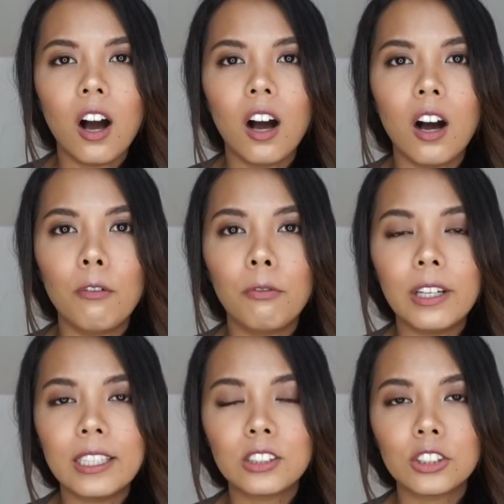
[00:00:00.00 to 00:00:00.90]
of
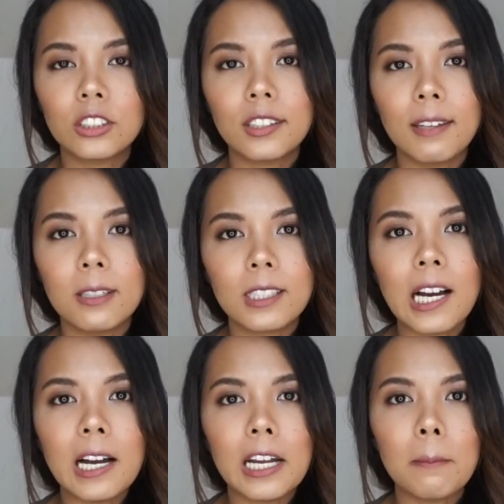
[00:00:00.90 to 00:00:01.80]
a certain given
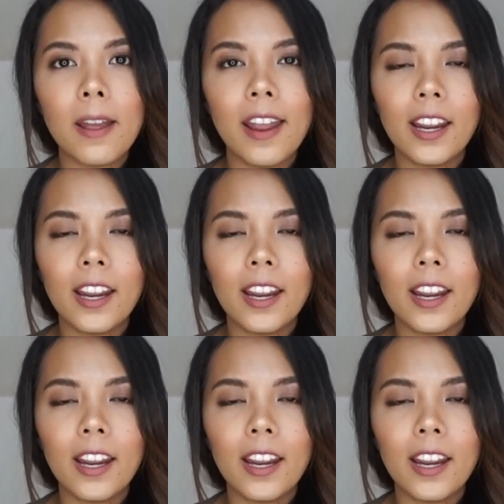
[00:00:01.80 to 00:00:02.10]
time,